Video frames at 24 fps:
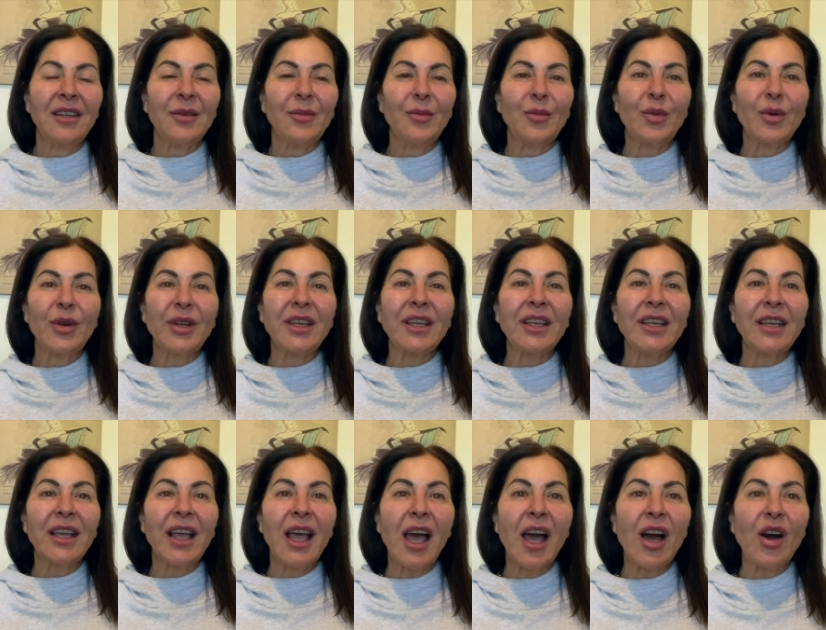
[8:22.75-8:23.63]

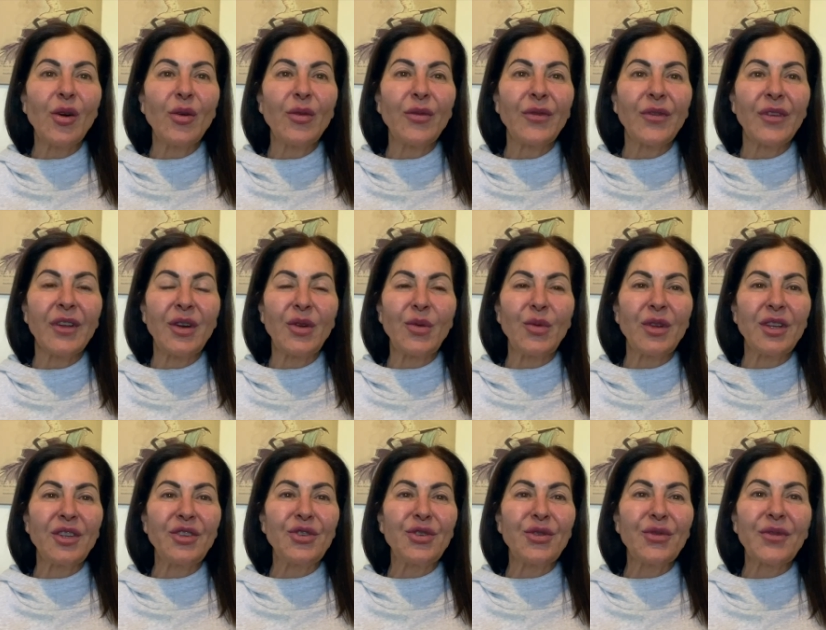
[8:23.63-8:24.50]
bringing health and
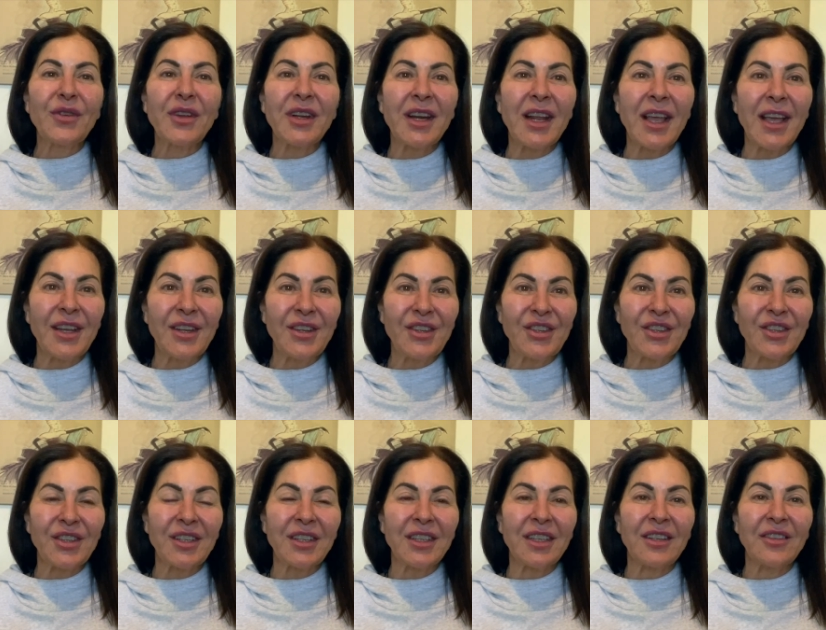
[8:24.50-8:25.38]

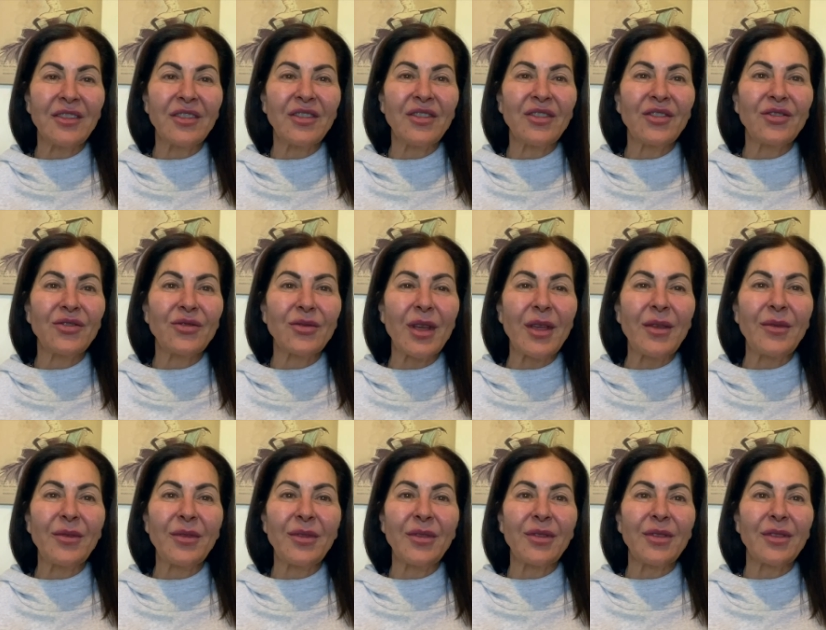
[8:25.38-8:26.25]
rejuvenation and
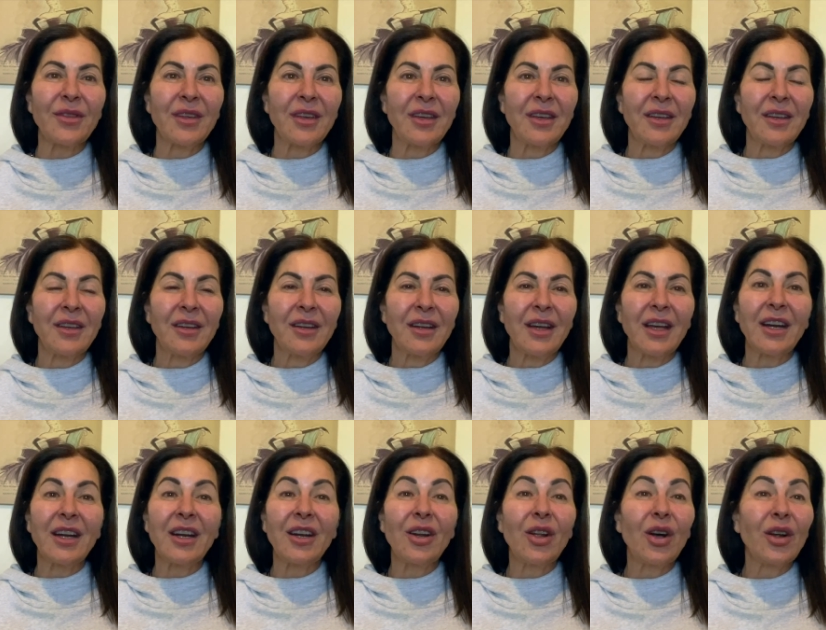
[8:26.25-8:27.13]
strength
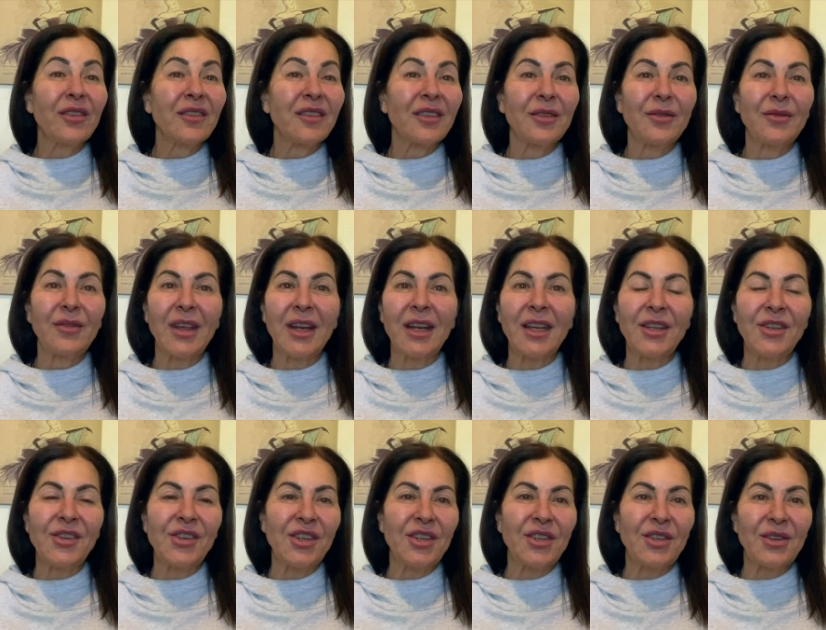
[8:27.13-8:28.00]
and lots of
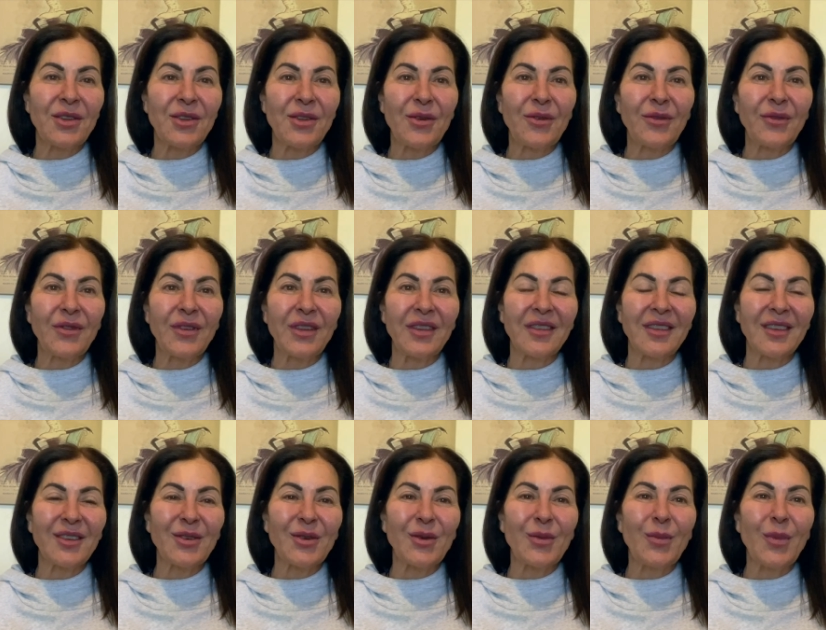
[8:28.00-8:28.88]
energy to your
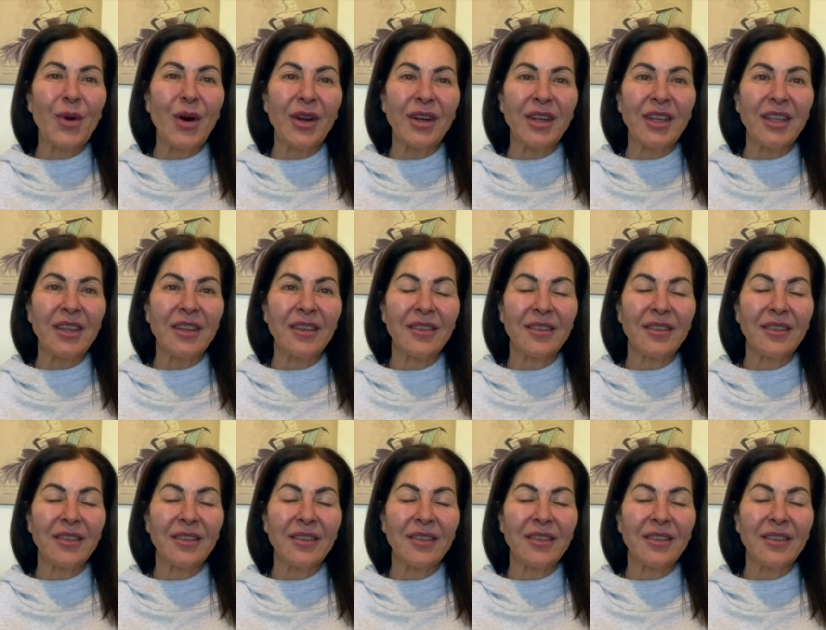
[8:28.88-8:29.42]
physical body.